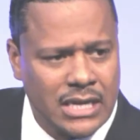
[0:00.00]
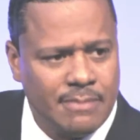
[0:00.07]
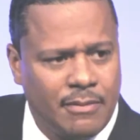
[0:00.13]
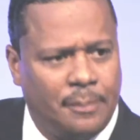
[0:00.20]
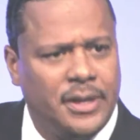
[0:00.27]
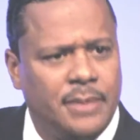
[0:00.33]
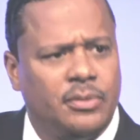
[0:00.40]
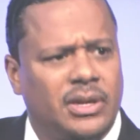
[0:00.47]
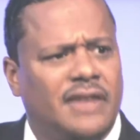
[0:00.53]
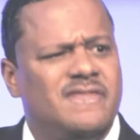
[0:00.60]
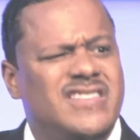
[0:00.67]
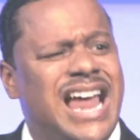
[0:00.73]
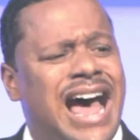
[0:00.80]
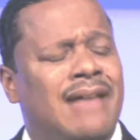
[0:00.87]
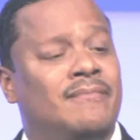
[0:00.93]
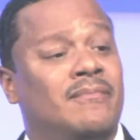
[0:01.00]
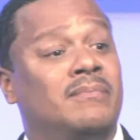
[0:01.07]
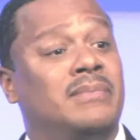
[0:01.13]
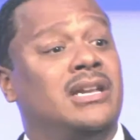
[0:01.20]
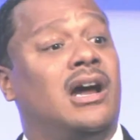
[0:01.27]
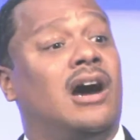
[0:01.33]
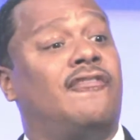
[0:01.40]
But people have not
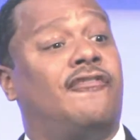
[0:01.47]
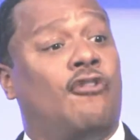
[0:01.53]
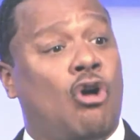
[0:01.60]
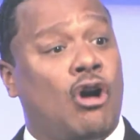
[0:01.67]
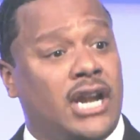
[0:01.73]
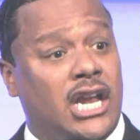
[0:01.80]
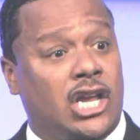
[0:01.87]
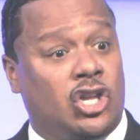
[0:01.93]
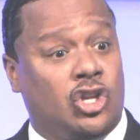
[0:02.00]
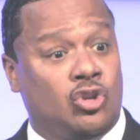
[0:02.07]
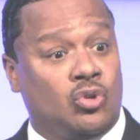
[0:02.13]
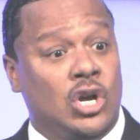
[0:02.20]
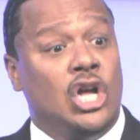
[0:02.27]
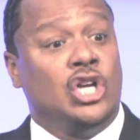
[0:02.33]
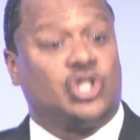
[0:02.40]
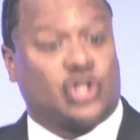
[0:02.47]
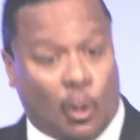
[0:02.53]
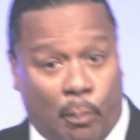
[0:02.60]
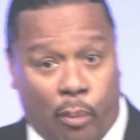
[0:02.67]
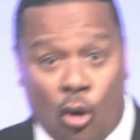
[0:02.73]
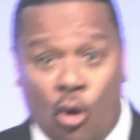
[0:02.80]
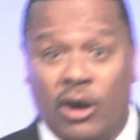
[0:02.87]
been affording you
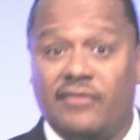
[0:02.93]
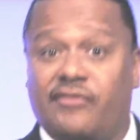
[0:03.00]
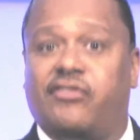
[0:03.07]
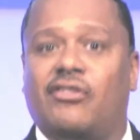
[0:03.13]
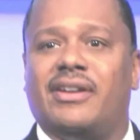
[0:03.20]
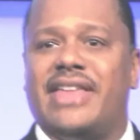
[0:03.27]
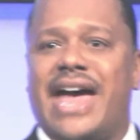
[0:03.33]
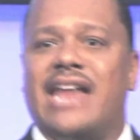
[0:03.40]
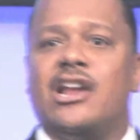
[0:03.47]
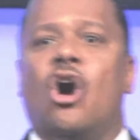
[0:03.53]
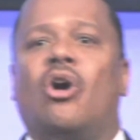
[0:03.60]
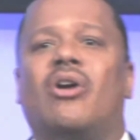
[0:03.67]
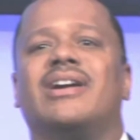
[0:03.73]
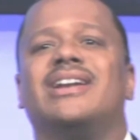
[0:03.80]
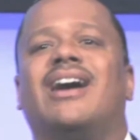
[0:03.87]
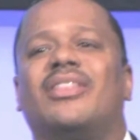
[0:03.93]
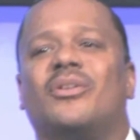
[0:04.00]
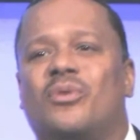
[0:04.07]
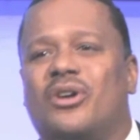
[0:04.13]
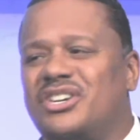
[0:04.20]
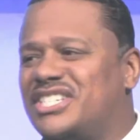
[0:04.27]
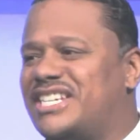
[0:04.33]
support for that. Or in other
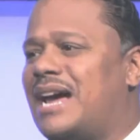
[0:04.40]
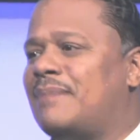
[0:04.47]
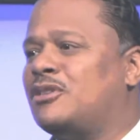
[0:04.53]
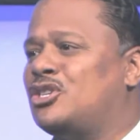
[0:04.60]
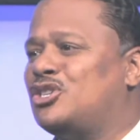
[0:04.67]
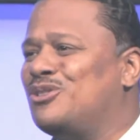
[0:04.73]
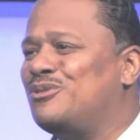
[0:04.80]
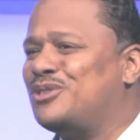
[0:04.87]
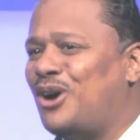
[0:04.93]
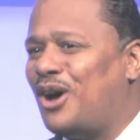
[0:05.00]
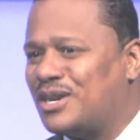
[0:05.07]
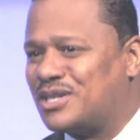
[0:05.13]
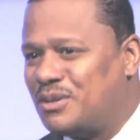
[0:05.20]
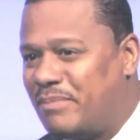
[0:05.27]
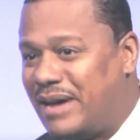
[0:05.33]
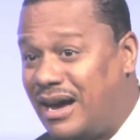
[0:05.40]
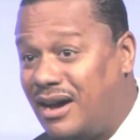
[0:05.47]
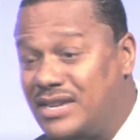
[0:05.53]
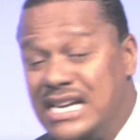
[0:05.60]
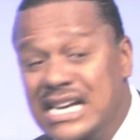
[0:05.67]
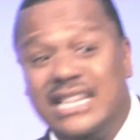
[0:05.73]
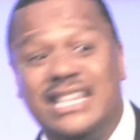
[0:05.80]
words, chapter 2 talks
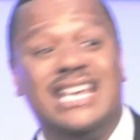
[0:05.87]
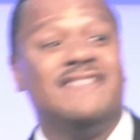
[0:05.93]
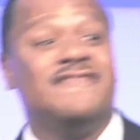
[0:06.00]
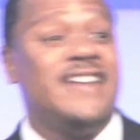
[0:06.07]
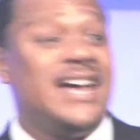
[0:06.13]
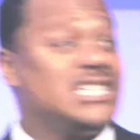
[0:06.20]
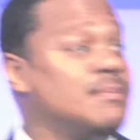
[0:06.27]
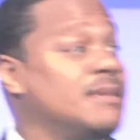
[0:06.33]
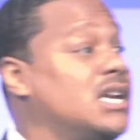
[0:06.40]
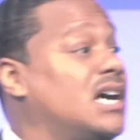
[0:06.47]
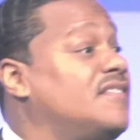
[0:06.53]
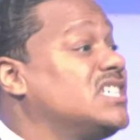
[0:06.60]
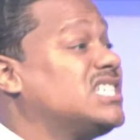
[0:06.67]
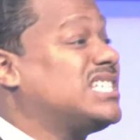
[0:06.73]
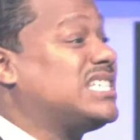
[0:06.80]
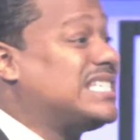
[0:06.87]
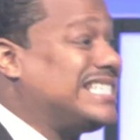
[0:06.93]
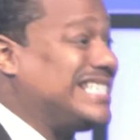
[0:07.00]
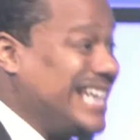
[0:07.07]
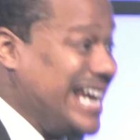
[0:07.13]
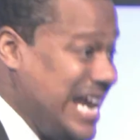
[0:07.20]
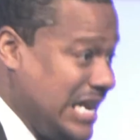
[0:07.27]
about the investment of
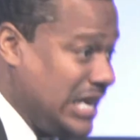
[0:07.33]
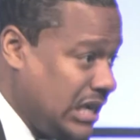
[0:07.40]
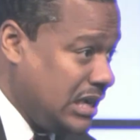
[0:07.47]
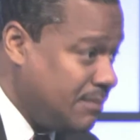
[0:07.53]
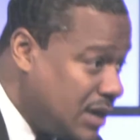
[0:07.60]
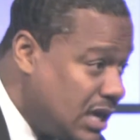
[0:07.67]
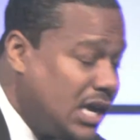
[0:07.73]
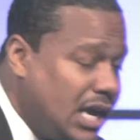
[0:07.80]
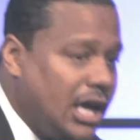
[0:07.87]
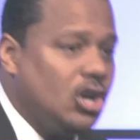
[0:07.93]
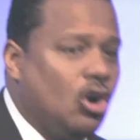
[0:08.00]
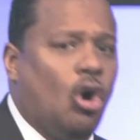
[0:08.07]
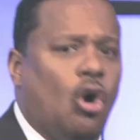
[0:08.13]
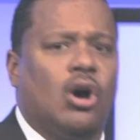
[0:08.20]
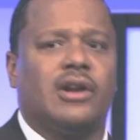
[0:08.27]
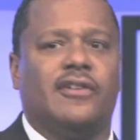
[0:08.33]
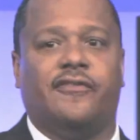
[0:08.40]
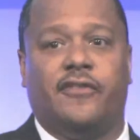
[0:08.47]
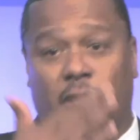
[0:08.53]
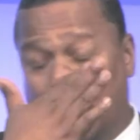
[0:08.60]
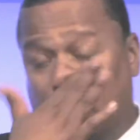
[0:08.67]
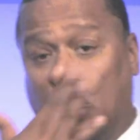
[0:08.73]
esteem in order
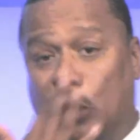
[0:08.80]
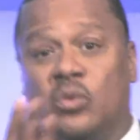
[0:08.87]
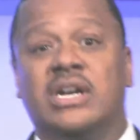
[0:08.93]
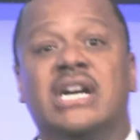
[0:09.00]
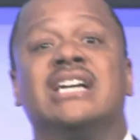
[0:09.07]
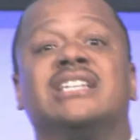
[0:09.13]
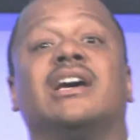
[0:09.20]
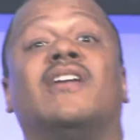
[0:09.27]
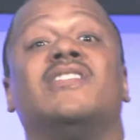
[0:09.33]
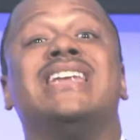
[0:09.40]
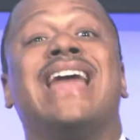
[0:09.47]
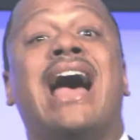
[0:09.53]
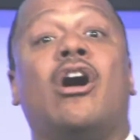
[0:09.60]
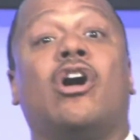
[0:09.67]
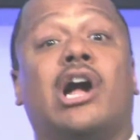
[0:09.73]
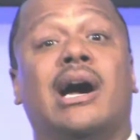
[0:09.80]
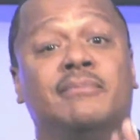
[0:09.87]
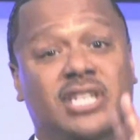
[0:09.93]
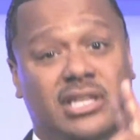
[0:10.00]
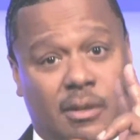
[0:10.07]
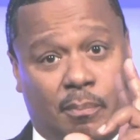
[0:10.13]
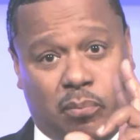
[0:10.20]
for you to now come
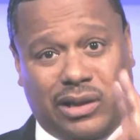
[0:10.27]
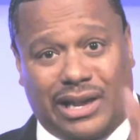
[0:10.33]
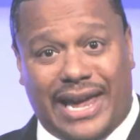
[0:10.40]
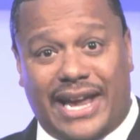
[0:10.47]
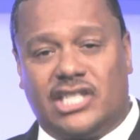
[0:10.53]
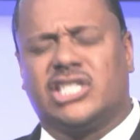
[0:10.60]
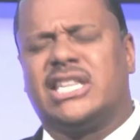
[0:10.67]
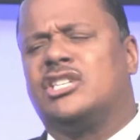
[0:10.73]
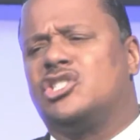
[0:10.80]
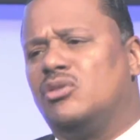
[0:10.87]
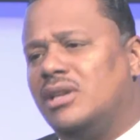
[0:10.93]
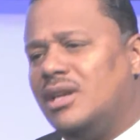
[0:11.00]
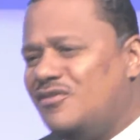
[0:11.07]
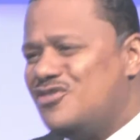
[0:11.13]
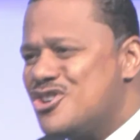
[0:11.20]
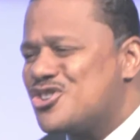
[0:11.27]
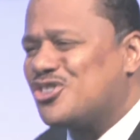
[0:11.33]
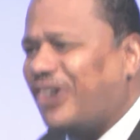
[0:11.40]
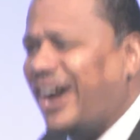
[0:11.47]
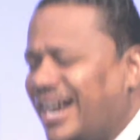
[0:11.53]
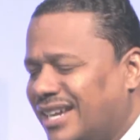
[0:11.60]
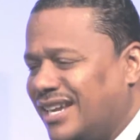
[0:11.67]
to the place that you live your
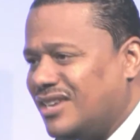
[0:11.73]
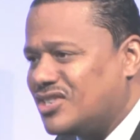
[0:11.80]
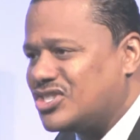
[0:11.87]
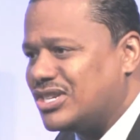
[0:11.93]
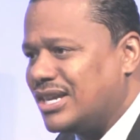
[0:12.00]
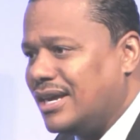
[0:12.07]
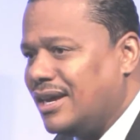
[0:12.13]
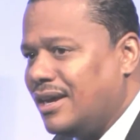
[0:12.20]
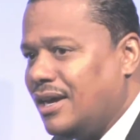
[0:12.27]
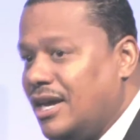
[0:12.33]
greatness.